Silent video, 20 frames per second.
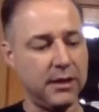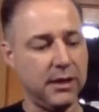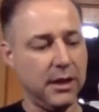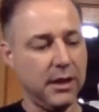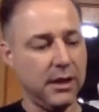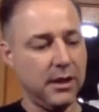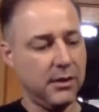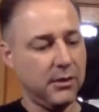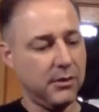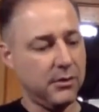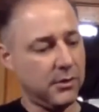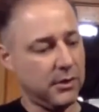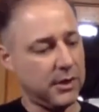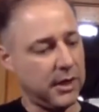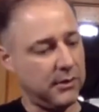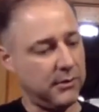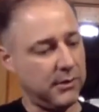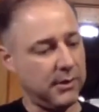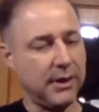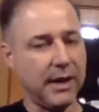Okay,
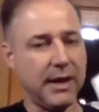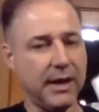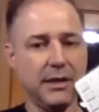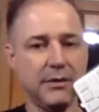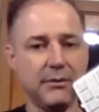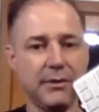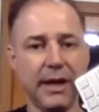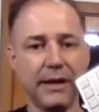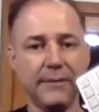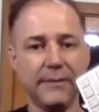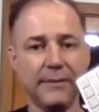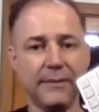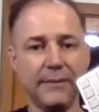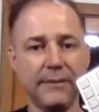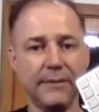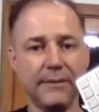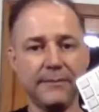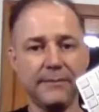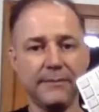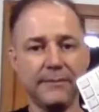right? Even
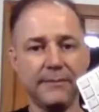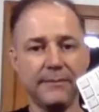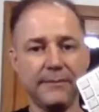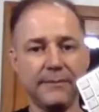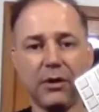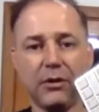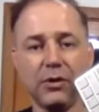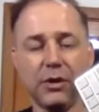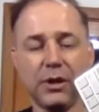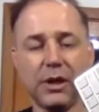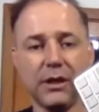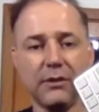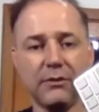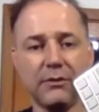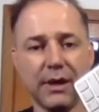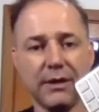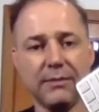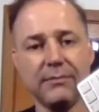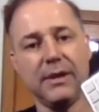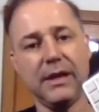without looking, right?
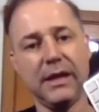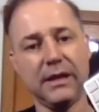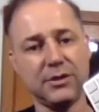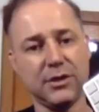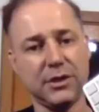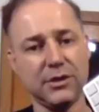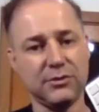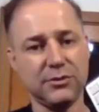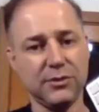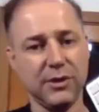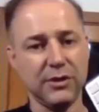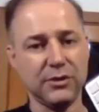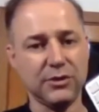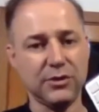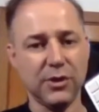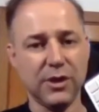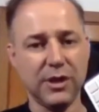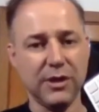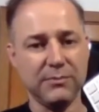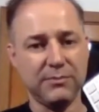Actually, I was looking
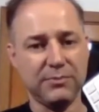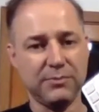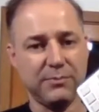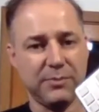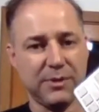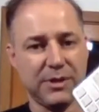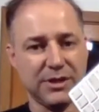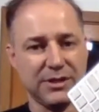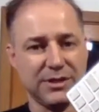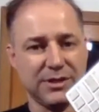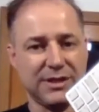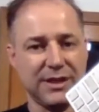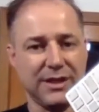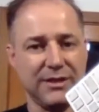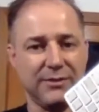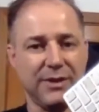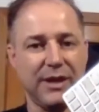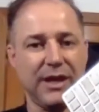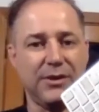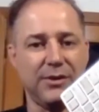because kind of, I don't know.
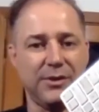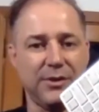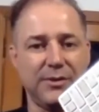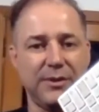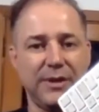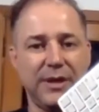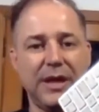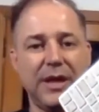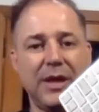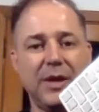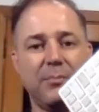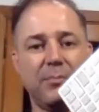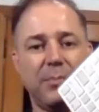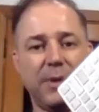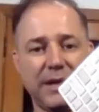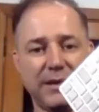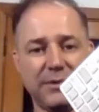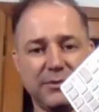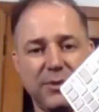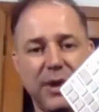But right
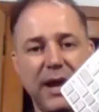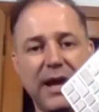here,